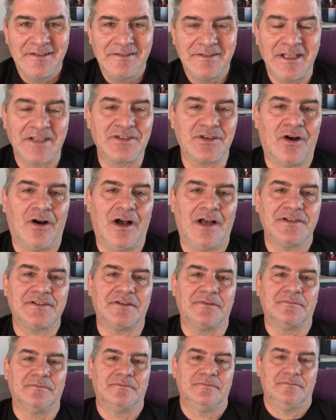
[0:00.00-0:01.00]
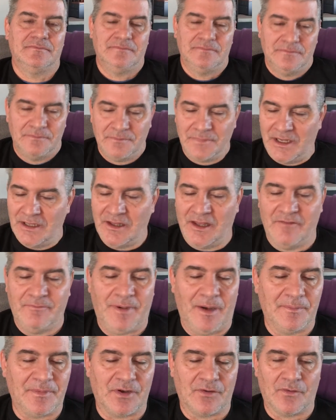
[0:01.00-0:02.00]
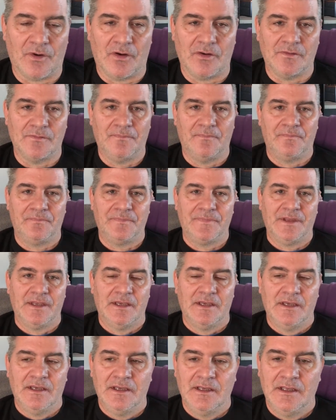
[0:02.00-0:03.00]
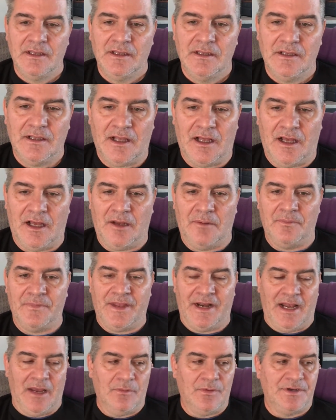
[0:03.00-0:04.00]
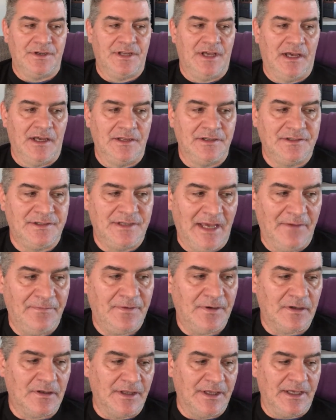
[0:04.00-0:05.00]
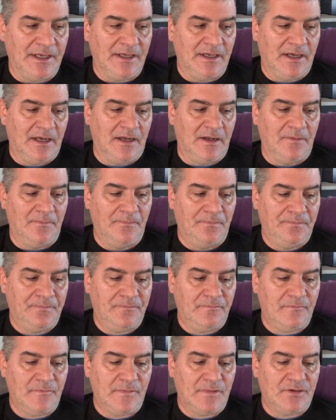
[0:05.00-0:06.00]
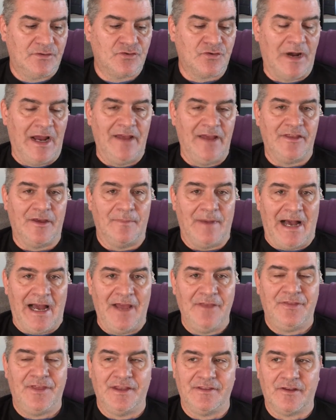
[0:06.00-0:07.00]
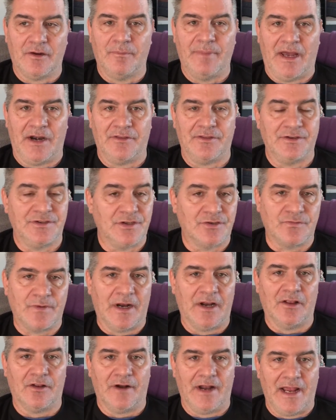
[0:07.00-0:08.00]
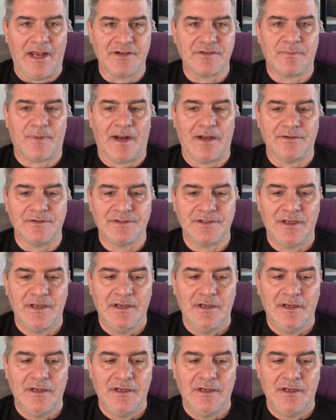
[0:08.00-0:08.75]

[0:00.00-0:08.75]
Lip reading: That's awesome. I love pumpkin roll. Then I would definitely try them. I think they're better than just regular hash browns.